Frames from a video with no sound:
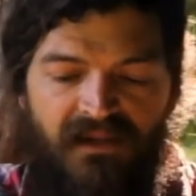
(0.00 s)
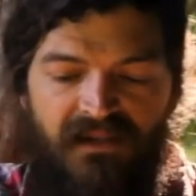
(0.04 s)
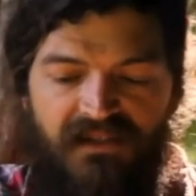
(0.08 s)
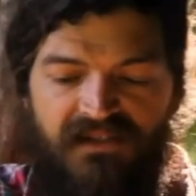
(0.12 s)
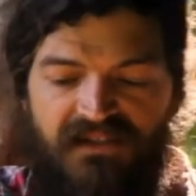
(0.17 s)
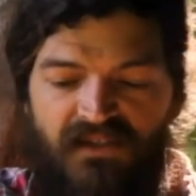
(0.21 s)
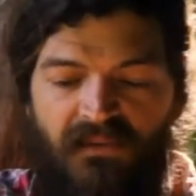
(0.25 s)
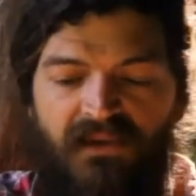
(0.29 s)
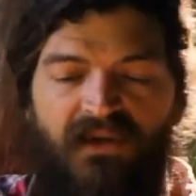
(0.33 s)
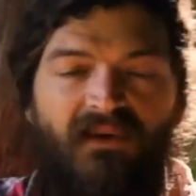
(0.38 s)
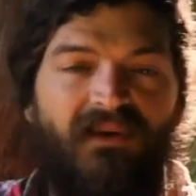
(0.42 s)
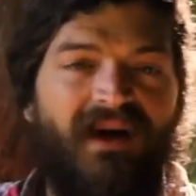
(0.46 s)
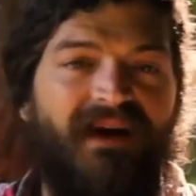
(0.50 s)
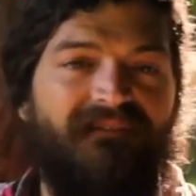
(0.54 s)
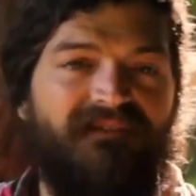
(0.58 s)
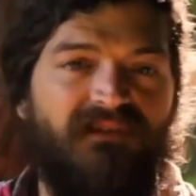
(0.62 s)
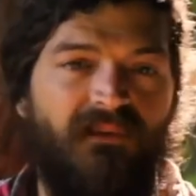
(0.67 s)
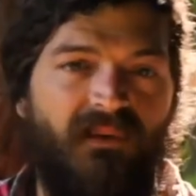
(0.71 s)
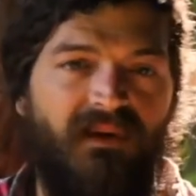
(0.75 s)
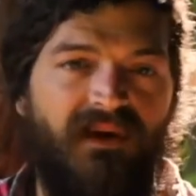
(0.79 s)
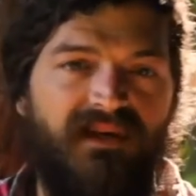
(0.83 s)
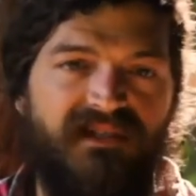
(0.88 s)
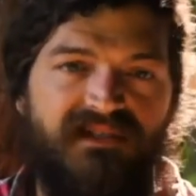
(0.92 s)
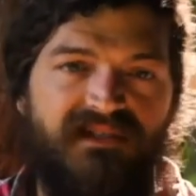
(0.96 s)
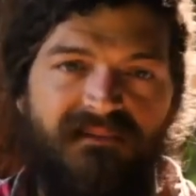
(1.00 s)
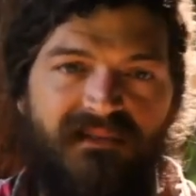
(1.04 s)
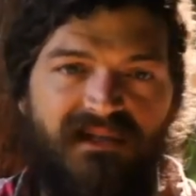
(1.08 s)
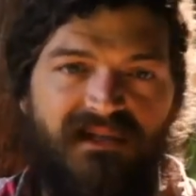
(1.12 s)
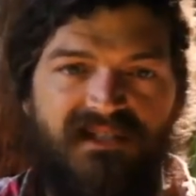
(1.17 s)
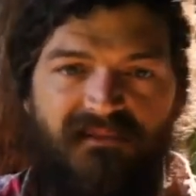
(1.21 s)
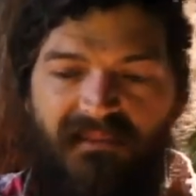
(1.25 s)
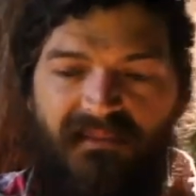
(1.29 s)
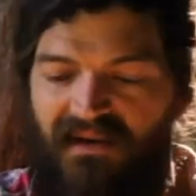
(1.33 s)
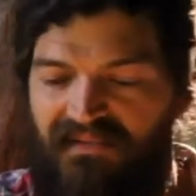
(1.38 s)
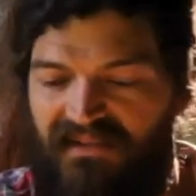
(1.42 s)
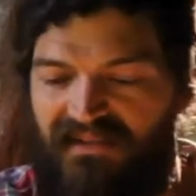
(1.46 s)
So we don't have to worry so
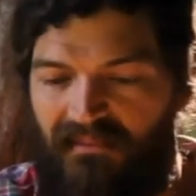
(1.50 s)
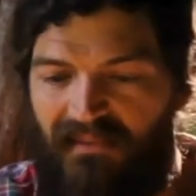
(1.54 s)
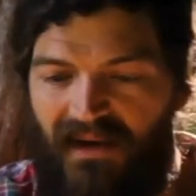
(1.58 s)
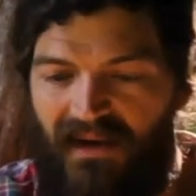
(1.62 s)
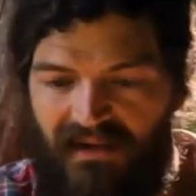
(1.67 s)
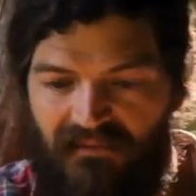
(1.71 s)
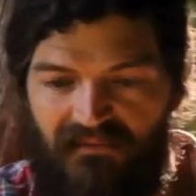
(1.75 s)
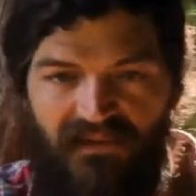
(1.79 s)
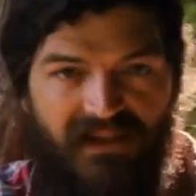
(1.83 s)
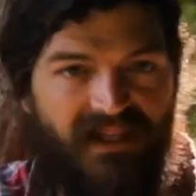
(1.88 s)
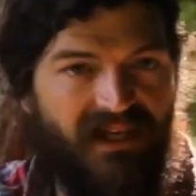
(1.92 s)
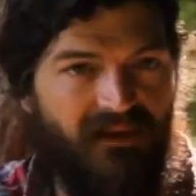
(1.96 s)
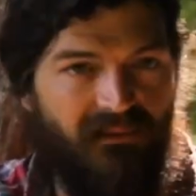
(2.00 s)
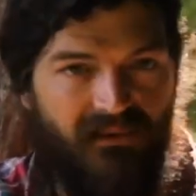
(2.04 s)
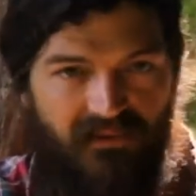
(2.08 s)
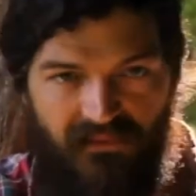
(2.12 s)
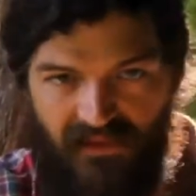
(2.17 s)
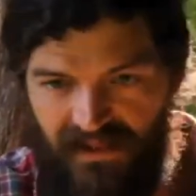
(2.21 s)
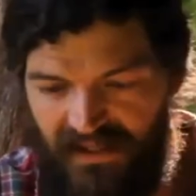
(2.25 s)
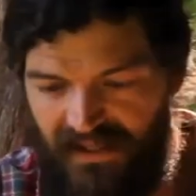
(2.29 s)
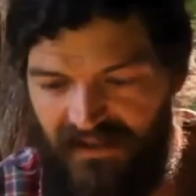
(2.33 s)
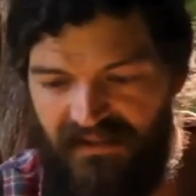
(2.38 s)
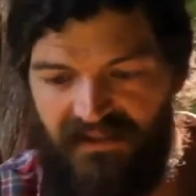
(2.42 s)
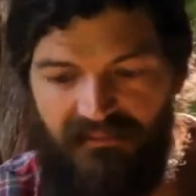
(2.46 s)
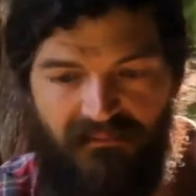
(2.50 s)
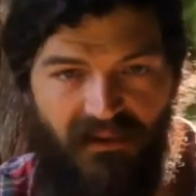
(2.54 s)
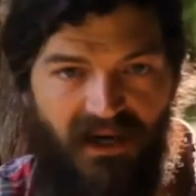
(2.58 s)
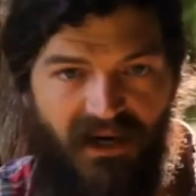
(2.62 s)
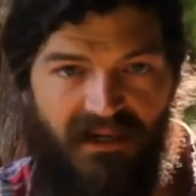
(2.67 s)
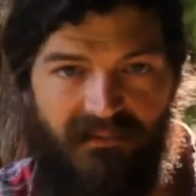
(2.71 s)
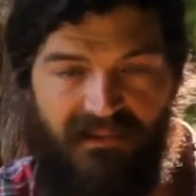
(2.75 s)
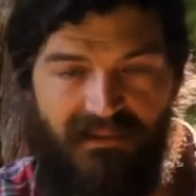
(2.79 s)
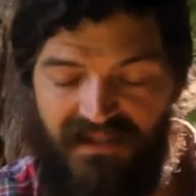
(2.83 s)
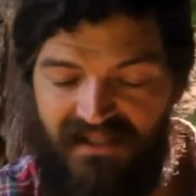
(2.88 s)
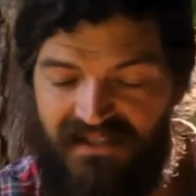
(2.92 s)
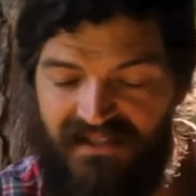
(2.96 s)
much about the amount of liquid running out the
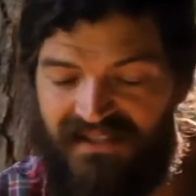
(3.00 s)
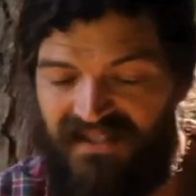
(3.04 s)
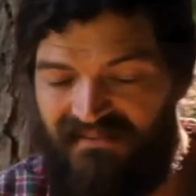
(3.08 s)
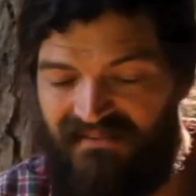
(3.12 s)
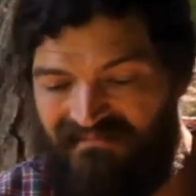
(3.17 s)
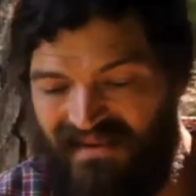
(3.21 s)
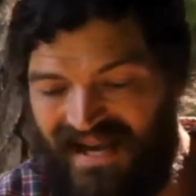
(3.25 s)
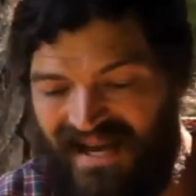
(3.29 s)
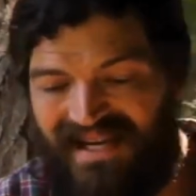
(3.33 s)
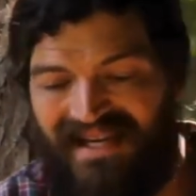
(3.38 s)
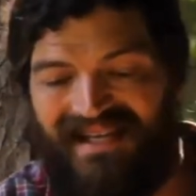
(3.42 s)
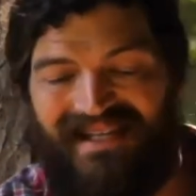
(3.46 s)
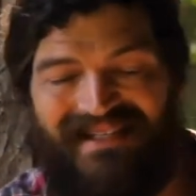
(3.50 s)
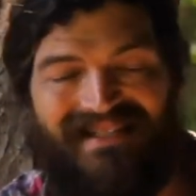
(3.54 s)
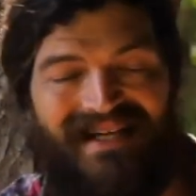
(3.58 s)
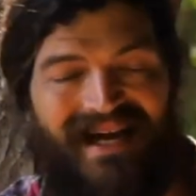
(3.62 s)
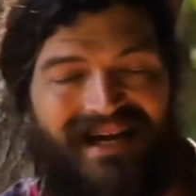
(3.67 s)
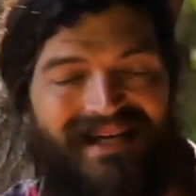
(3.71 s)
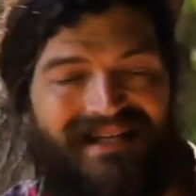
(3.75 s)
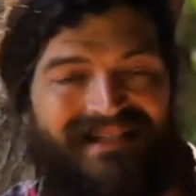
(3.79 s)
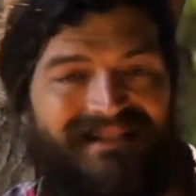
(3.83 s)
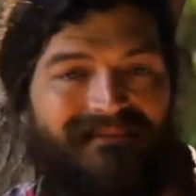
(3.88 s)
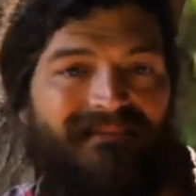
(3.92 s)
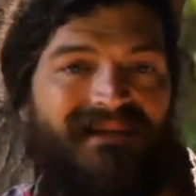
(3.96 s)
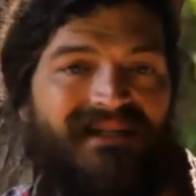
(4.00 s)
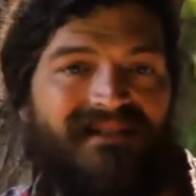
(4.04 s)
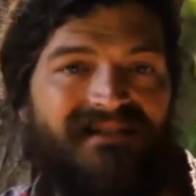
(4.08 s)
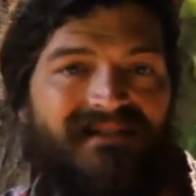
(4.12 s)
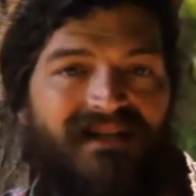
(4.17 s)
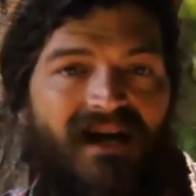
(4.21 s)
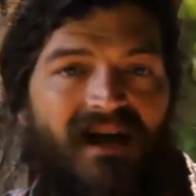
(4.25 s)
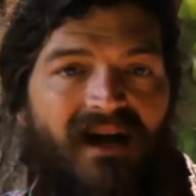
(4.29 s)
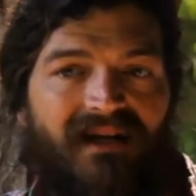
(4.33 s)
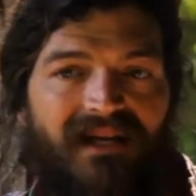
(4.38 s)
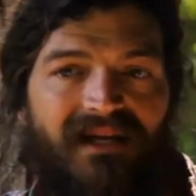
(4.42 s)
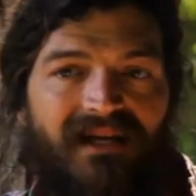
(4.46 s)
bottom of this. It may get tiny bit
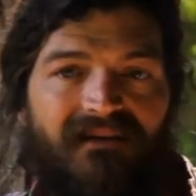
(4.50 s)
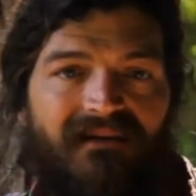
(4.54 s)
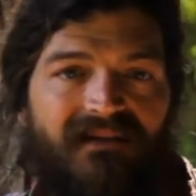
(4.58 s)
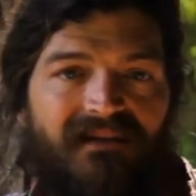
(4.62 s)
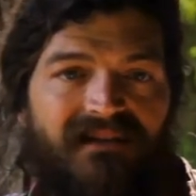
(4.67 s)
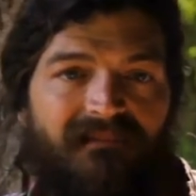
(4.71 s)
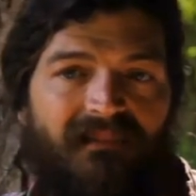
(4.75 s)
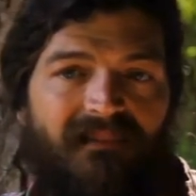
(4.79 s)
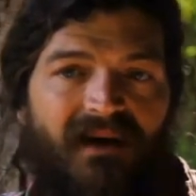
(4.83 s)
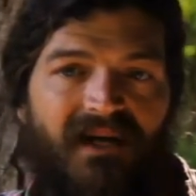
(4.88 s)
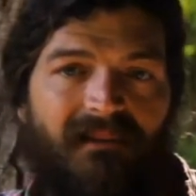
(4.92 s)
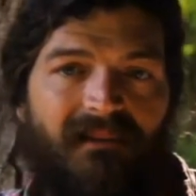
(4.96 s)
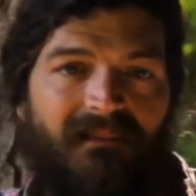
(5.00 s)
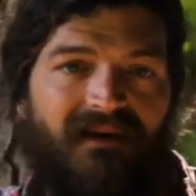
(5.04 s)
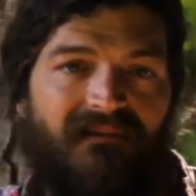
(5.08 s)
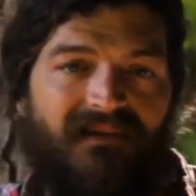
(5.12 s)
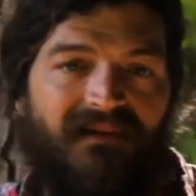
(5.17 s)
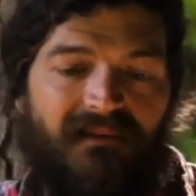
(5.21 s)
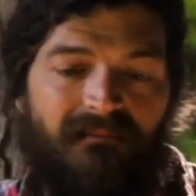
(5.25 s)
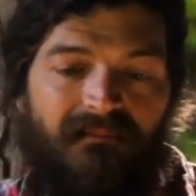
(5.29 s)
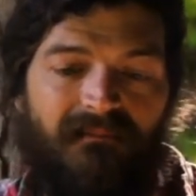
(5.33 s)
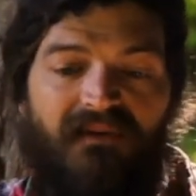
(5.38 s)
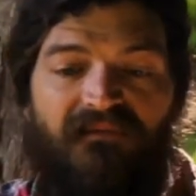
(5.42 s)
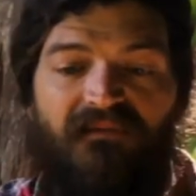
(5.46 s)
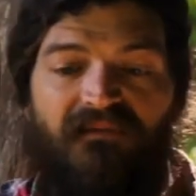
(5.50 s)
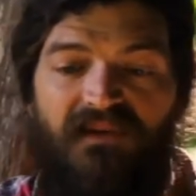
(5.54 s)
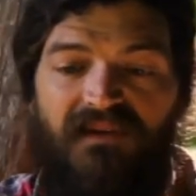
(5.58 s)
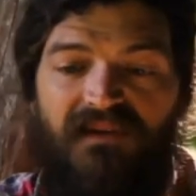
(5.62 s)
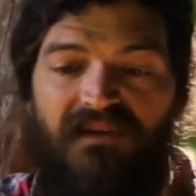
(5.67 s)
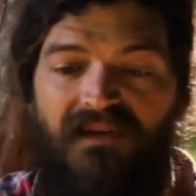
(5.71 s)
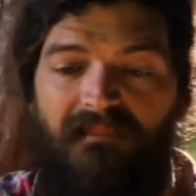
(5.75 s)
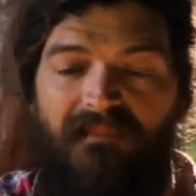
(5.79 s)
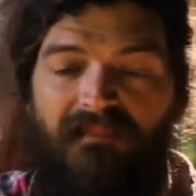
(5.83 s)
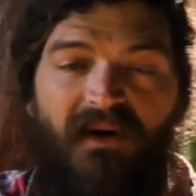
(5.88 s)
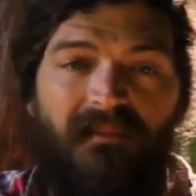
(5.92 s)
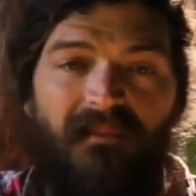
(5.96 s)
soggy here at the bottom of it, but for
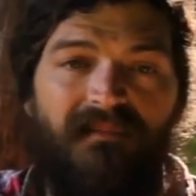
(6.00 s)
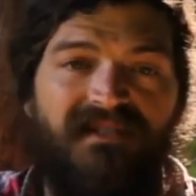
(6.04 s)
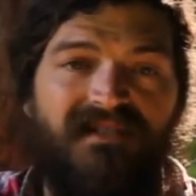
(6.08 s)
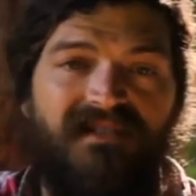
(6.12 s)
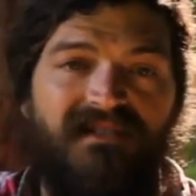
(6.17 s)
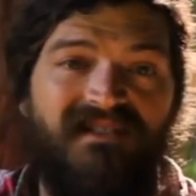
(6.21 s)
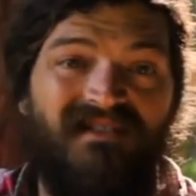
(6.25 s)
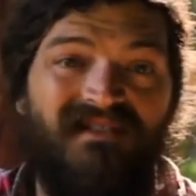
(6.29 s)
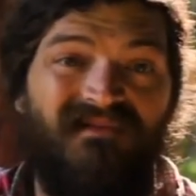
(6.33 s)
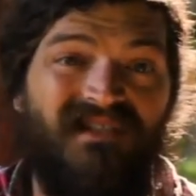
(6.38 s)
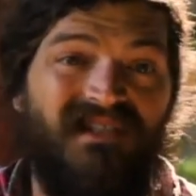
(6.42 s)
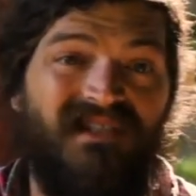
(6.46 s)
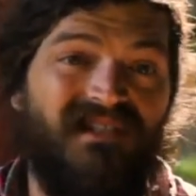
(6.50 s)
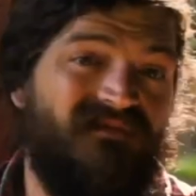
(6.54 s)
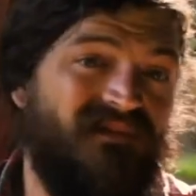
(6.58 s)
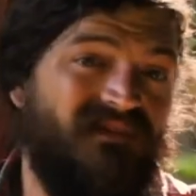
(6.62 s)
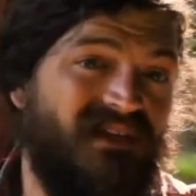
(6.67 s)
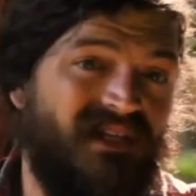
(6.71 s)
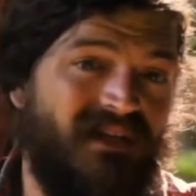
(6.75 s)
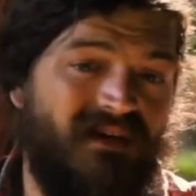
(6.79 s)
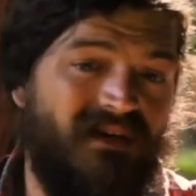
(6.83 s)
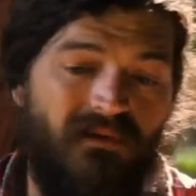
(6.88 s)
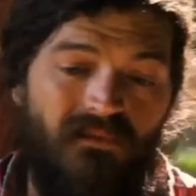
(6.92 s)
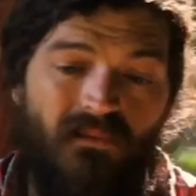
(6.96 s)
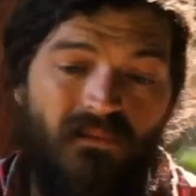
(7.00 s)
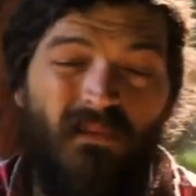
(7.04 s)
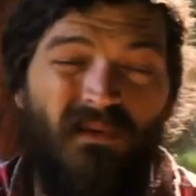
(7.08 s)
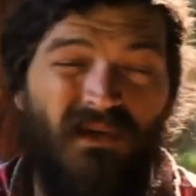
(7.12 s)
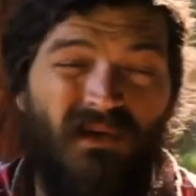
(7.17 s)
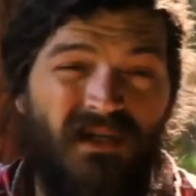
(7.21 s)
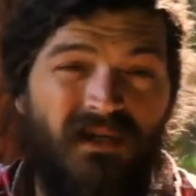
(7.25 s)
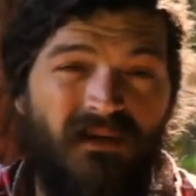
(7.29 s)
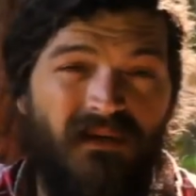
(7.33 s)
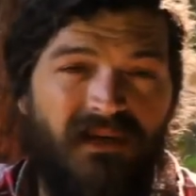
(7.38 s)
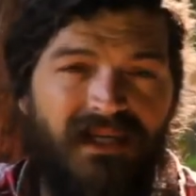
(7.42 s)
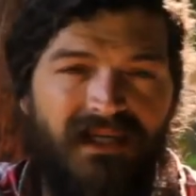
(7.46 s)
the purposes of this video and what
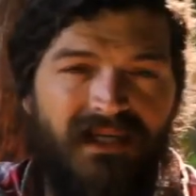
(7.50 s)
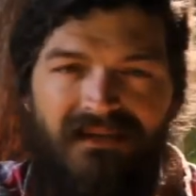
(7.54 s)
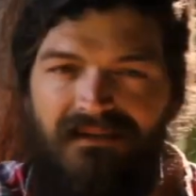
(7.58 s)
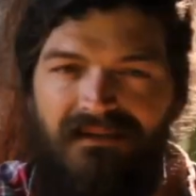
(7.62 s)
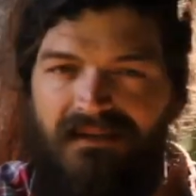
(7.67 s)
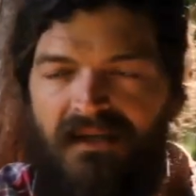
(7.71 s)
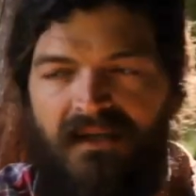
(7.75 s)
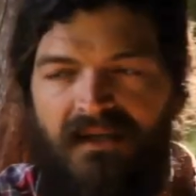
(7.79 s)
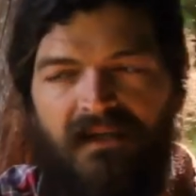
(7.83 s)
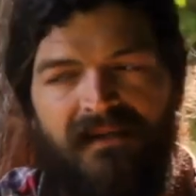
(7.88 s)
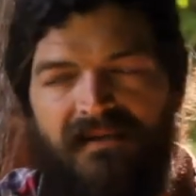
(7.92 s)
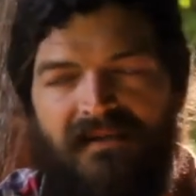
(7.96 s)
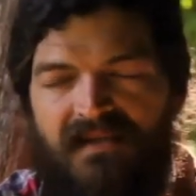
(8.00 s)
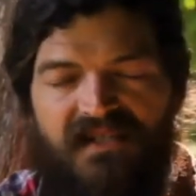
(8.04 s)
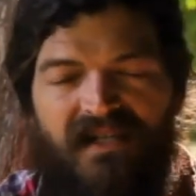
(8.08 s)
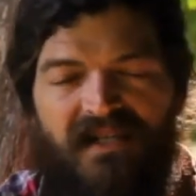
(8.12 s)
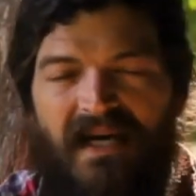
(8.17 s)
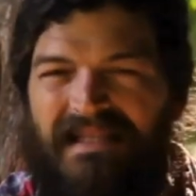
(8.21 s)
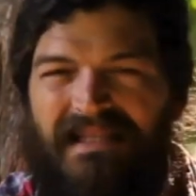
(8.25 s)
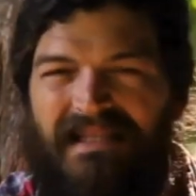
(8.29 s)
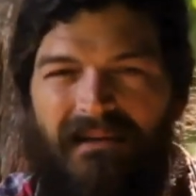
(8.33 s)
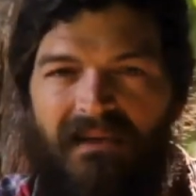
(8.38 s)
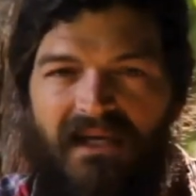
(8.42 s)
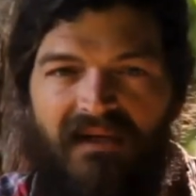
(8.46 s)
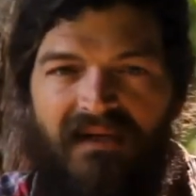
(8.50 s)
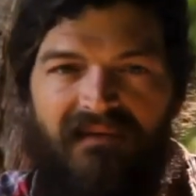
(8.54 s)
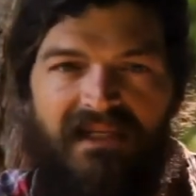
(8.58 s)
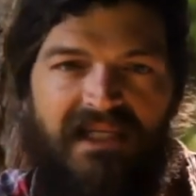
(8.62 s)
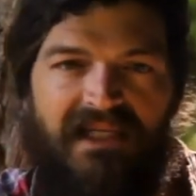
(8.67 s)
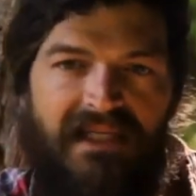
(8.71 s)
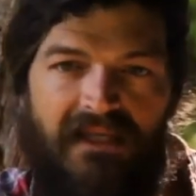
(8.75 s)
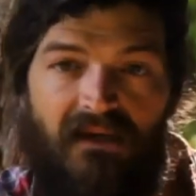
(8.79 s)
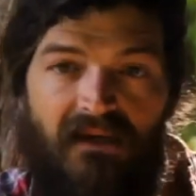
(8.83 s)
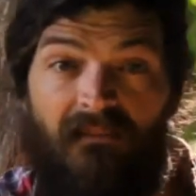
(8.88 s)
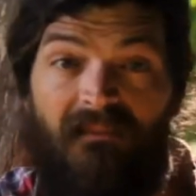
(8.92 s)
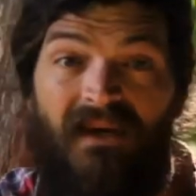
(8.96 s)
we're doing, it's not that big of a
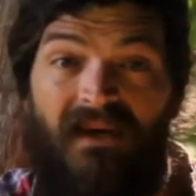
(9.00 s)
deal.